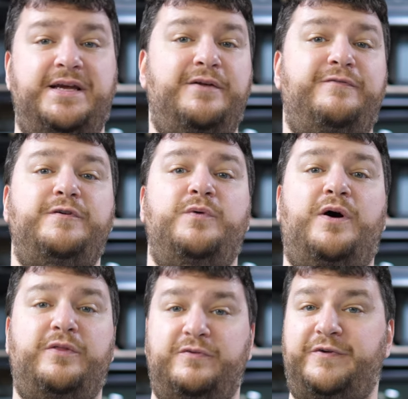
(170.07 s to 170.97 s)
and a few
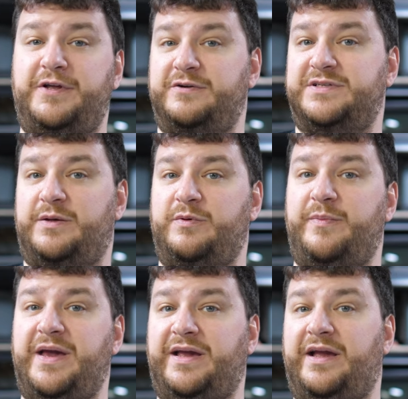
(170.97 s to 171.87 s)
other videos I'll be
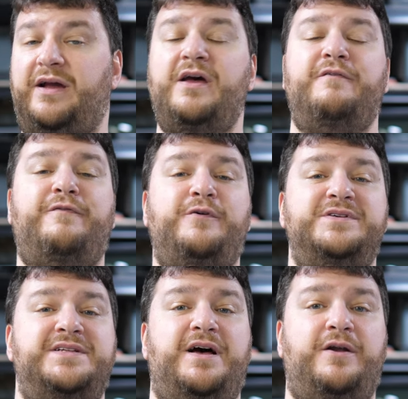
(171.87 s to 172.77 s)
making
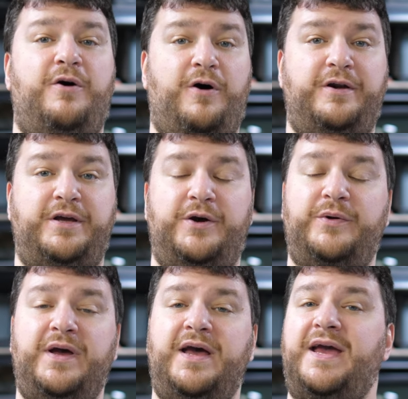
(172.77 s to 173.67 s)
focused on audio.
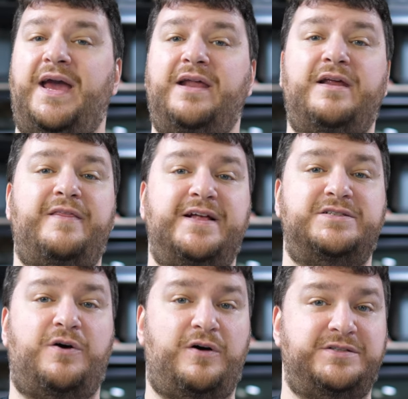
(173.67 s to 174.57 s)
And that's
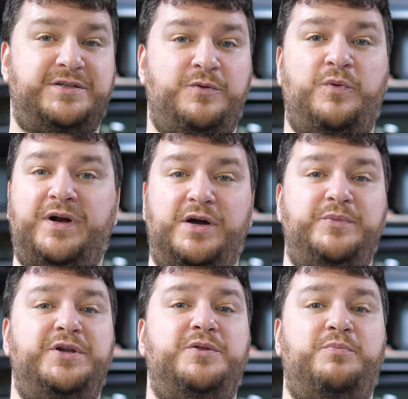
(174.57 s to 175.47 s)
also what got
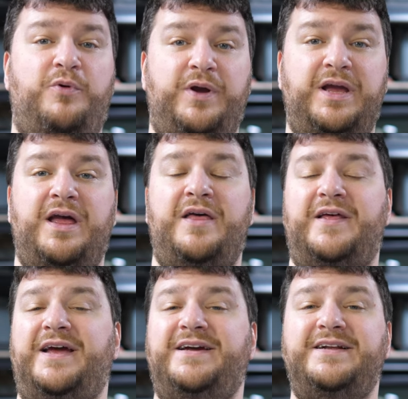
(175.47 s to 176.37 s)
me to the point
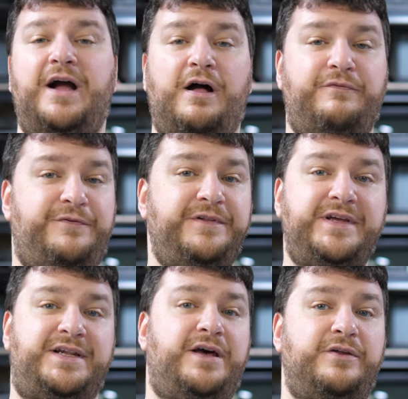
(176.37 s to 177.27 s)
that I could
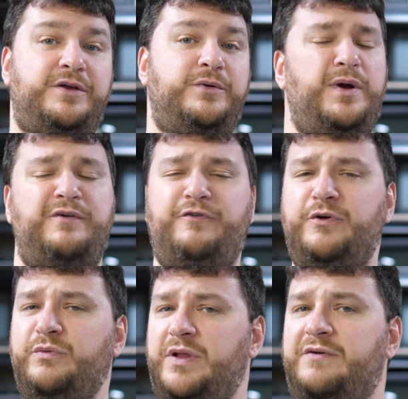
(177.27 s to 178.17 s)
confidently tell you if
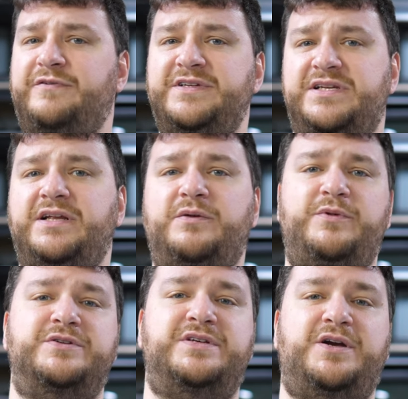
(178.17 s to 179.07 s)
you love listening to
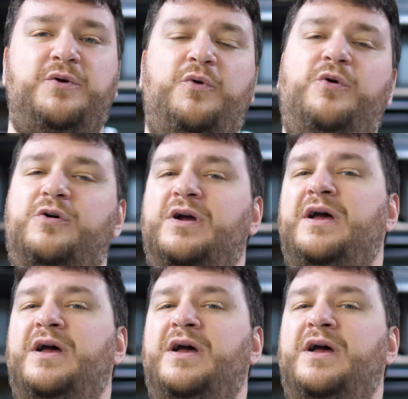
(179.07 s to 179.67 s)
music or